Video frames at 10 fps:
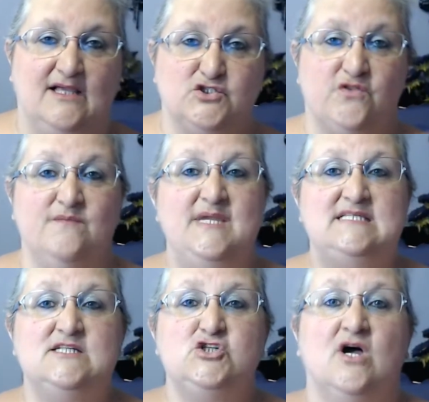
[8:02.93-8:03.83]
So the
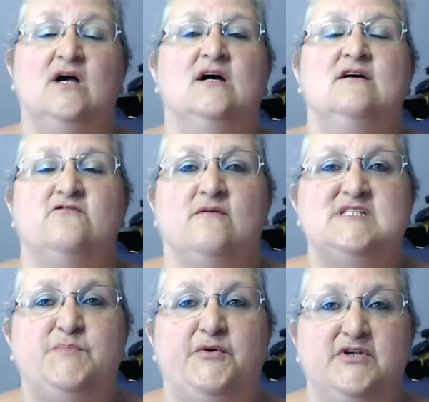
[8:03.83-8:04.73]
message from
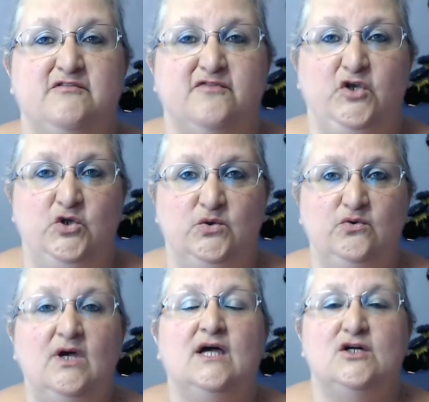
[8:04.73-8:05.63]
Spirit for you
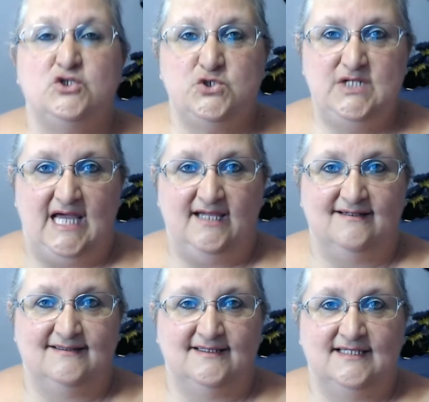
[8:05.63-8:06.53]
today
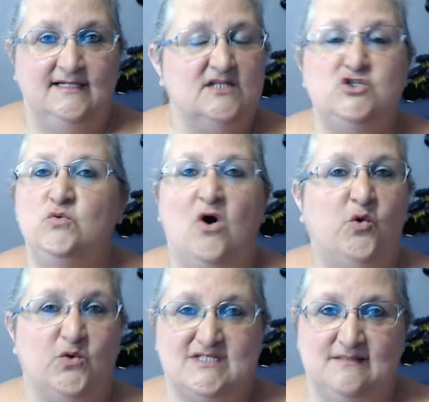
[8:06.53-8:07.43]
is you are
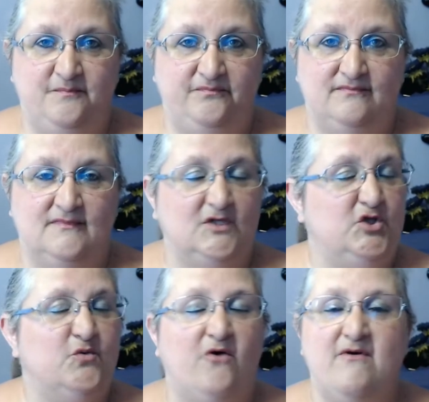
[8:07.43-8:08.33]
awesome,
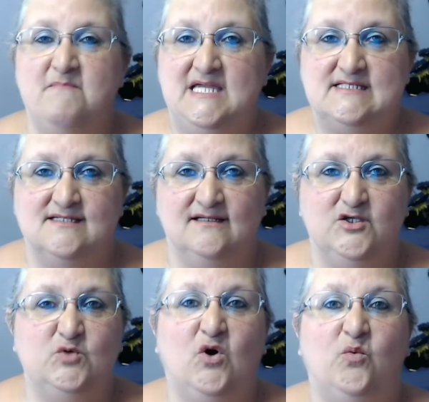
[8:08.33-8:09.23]
you are amazing,
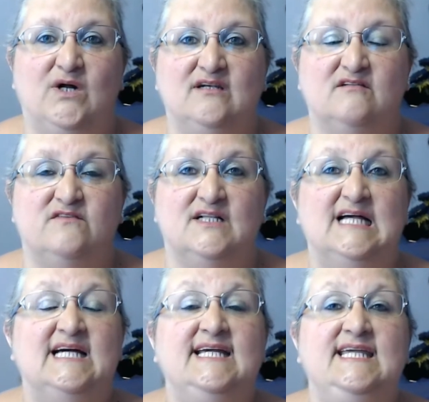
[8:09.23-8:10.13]
you are wonderful.
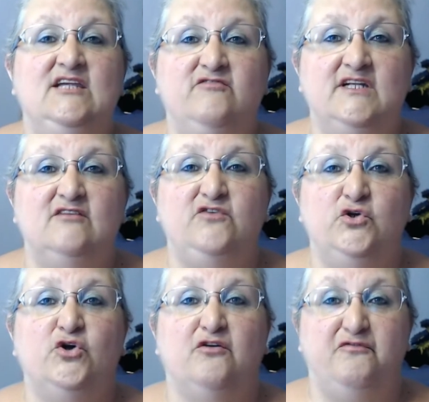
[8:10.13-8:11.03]
Even if you're
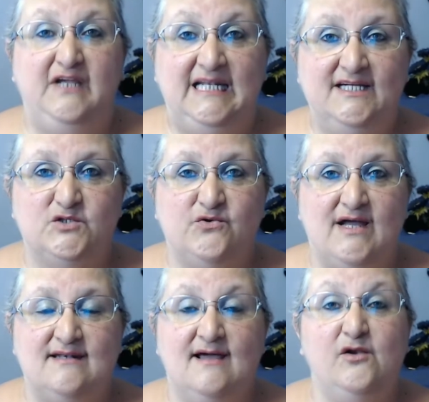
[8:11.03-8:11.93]
not feeling it right
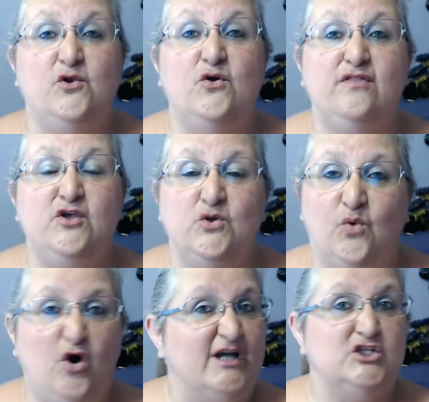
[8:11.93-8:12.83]
now, know that you
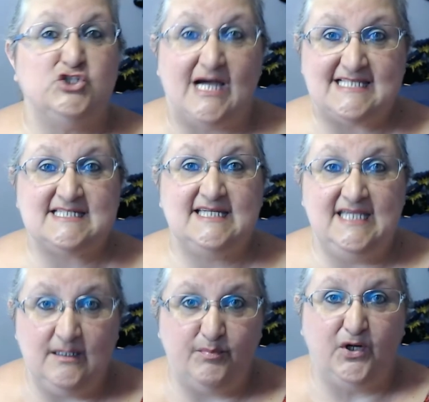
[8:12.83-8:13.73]
are, and just
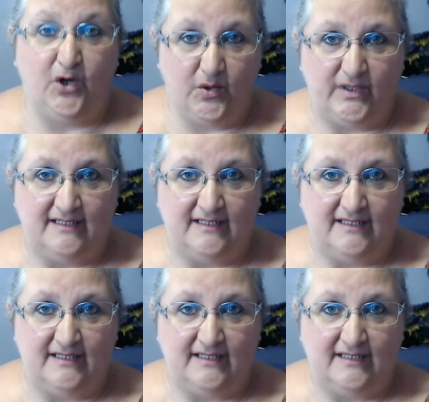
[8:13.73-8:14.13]
keep going.